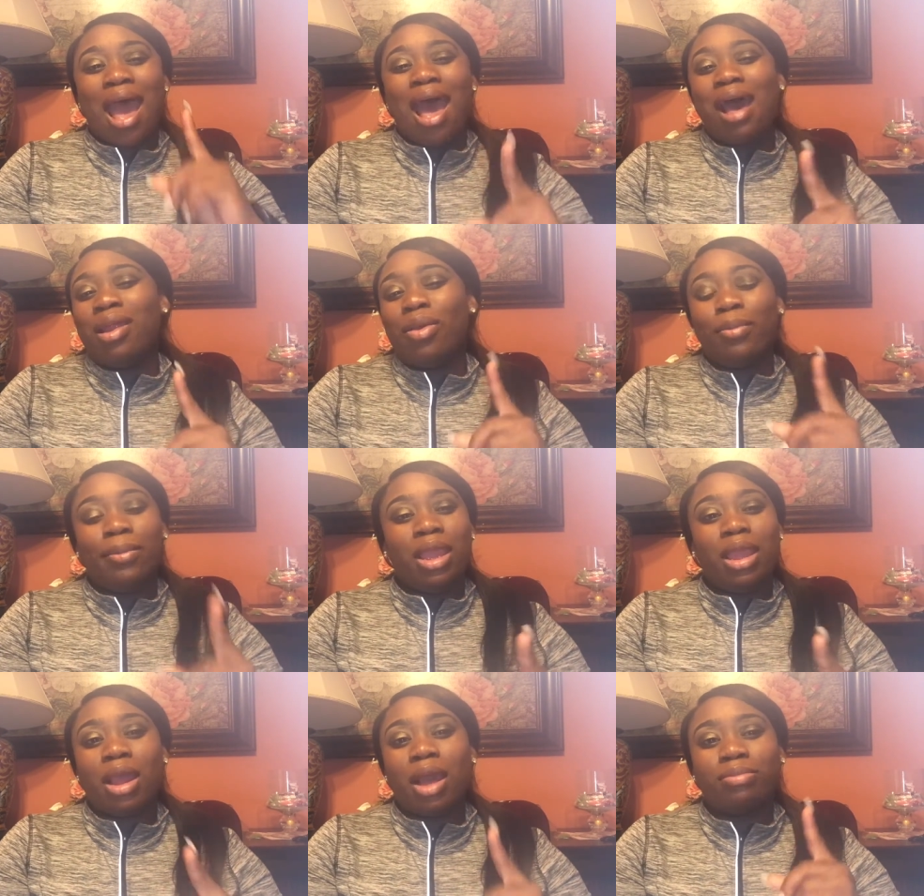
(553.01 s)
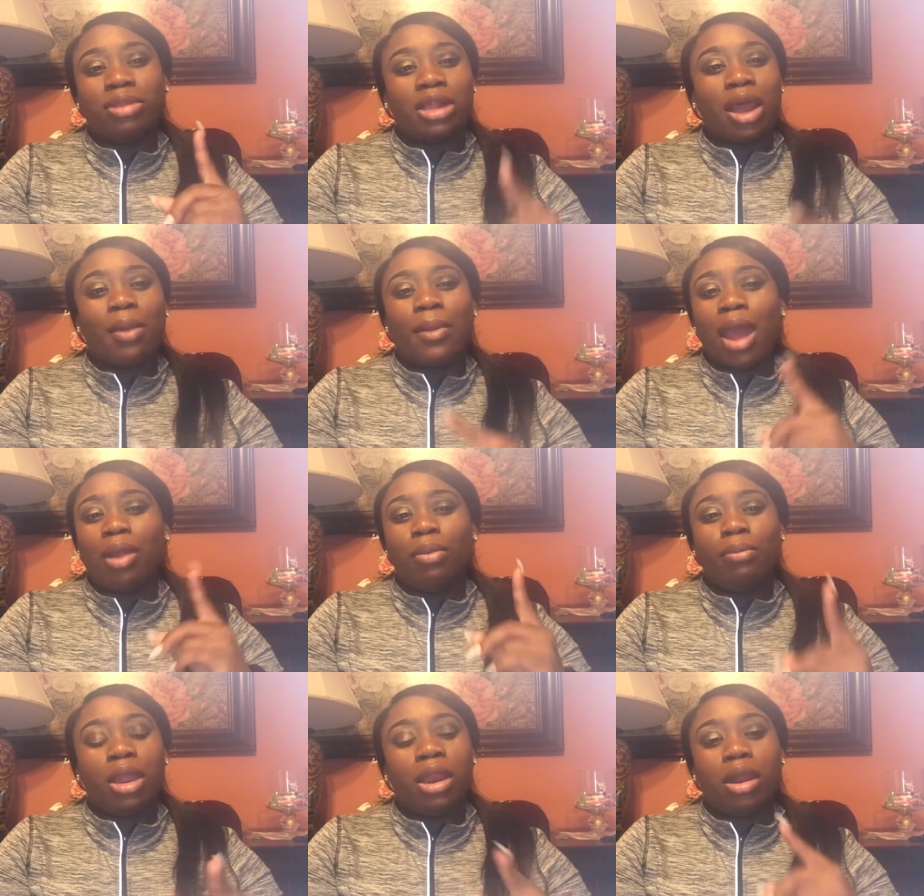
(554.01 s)
I don't mean it, I'm sorry, I
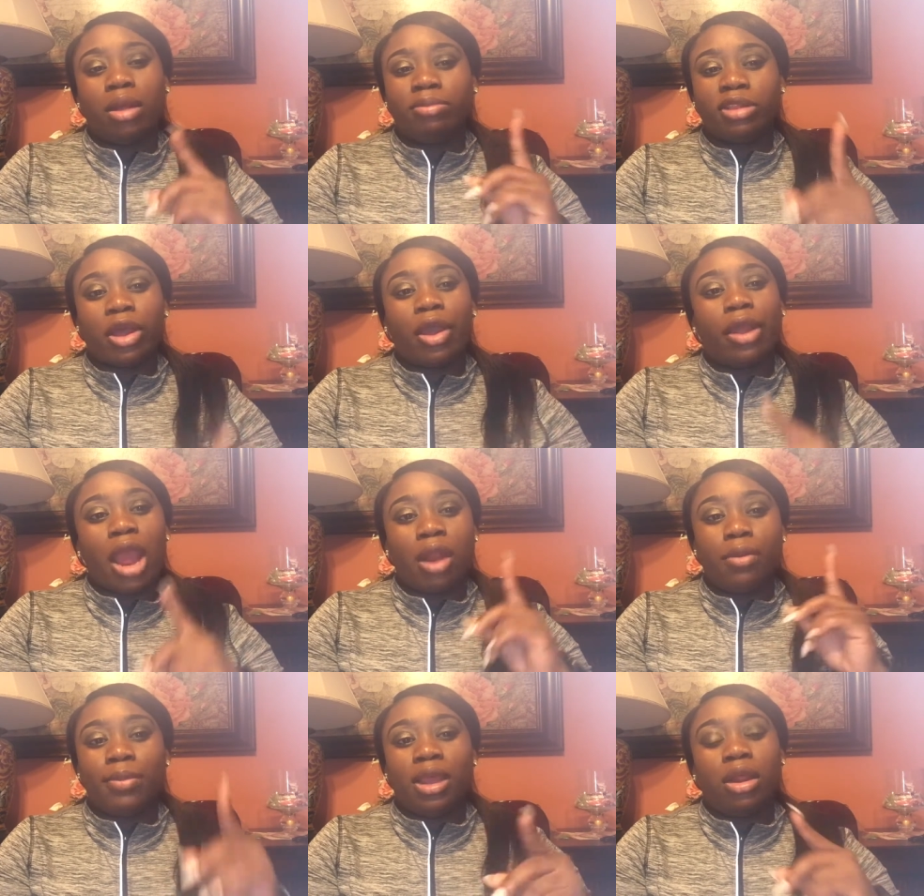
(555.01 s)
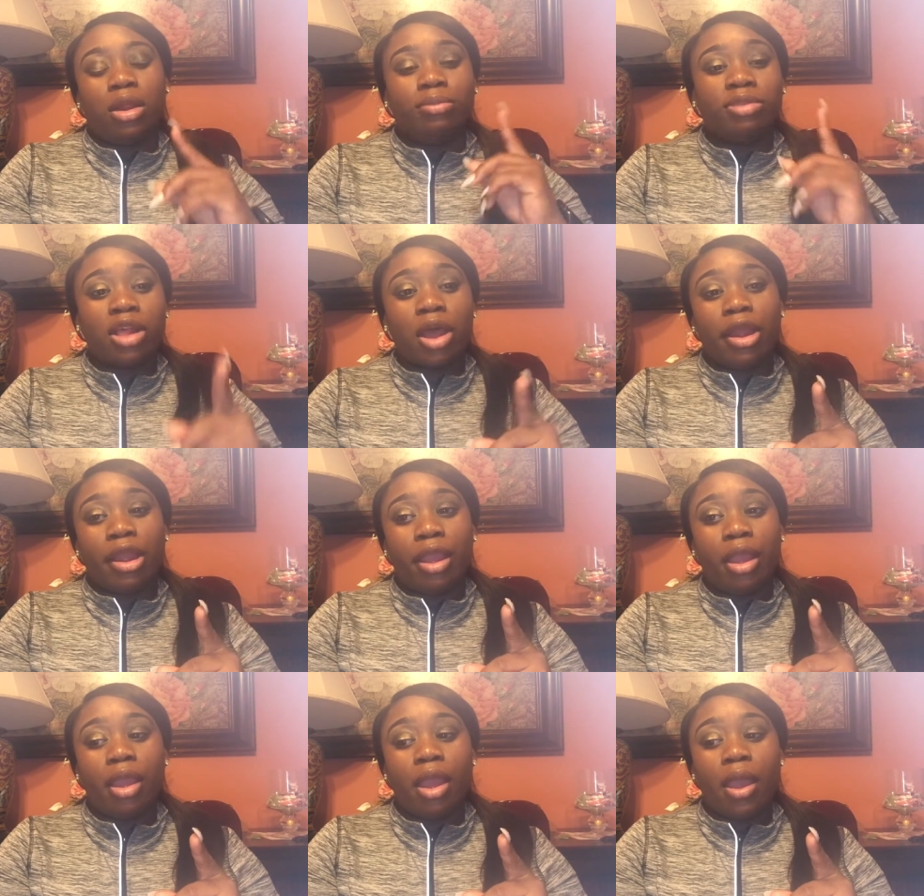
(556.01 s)
don't mean it, I'm sorry, I don't mean it, I'm sorry.
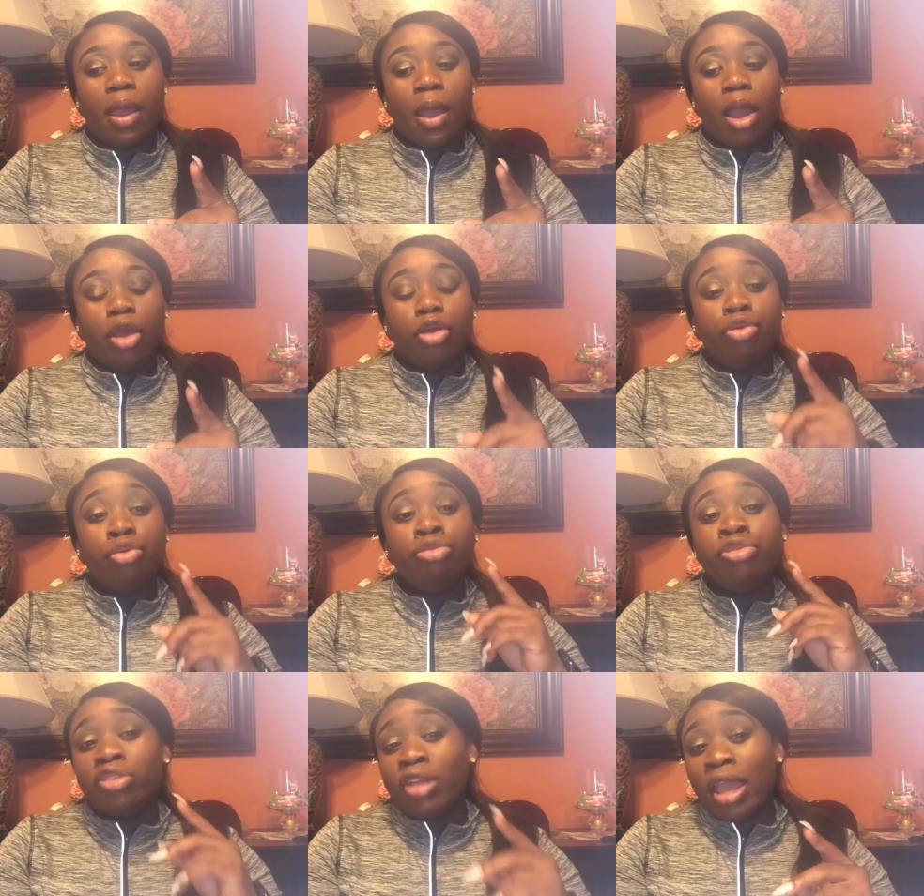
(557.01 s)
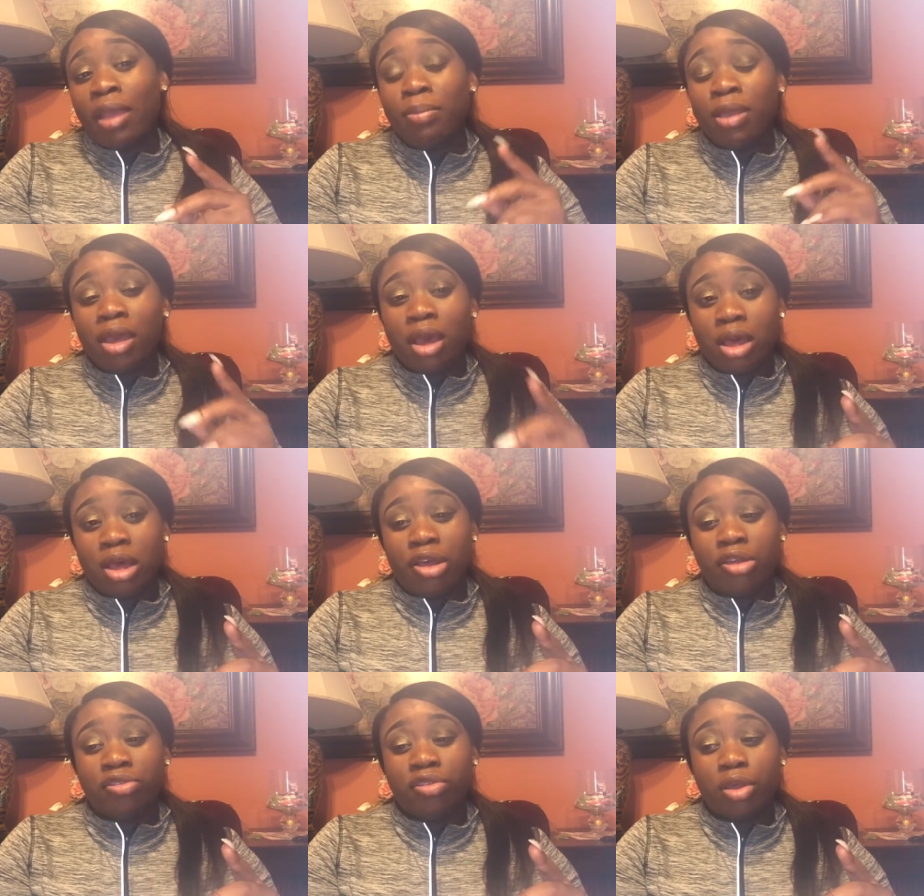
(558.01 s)
You stay
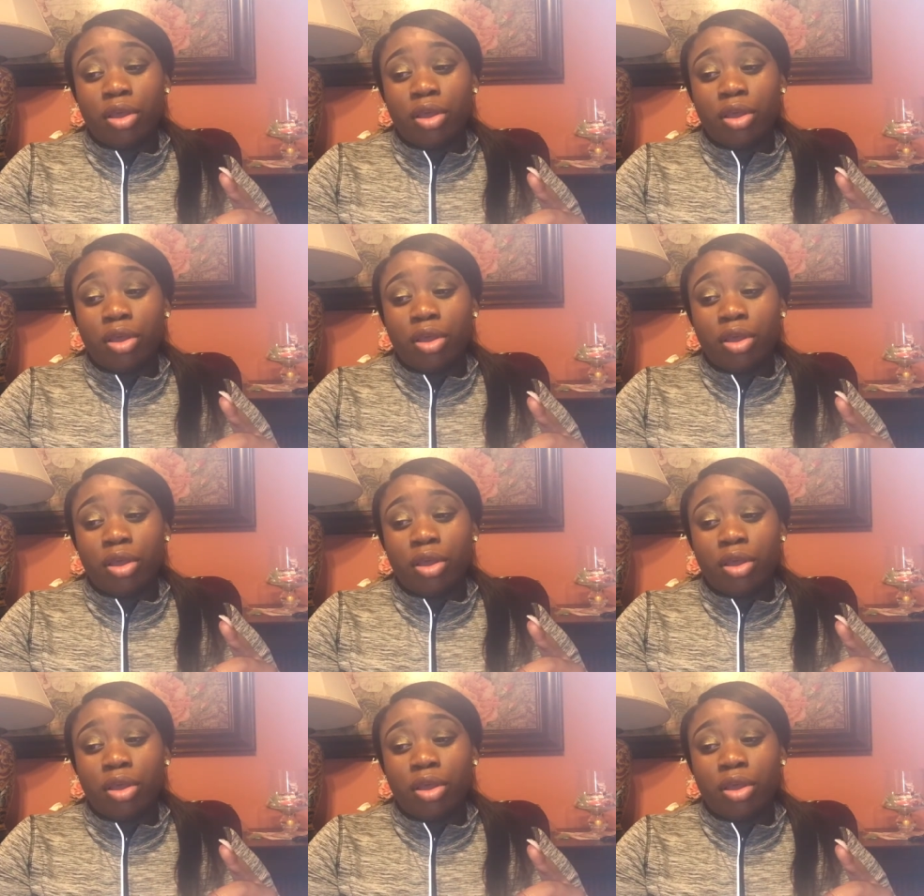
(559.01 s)
because